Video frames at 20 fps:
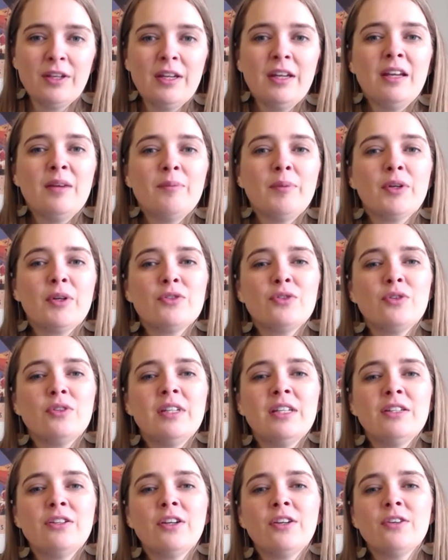because you
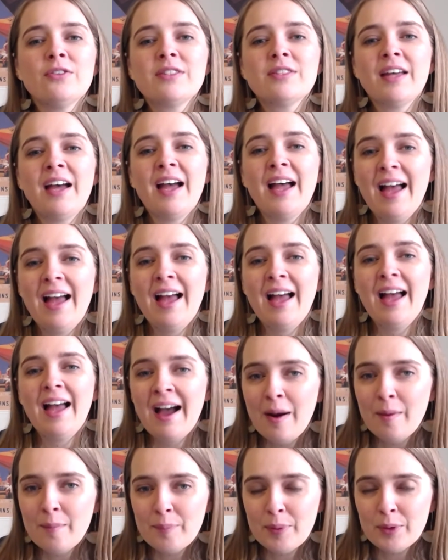need to use the
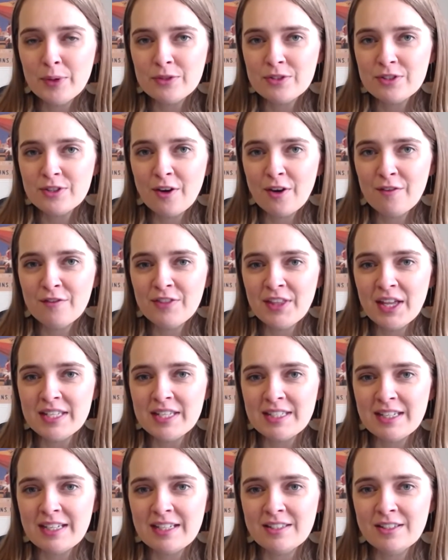outputs of that
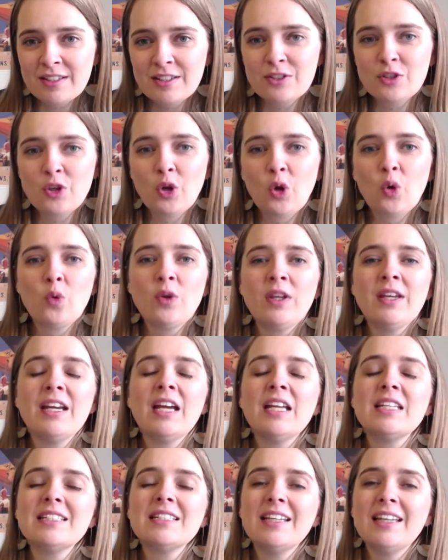data to
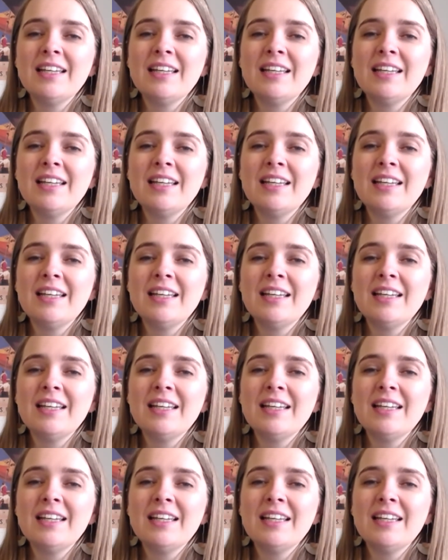create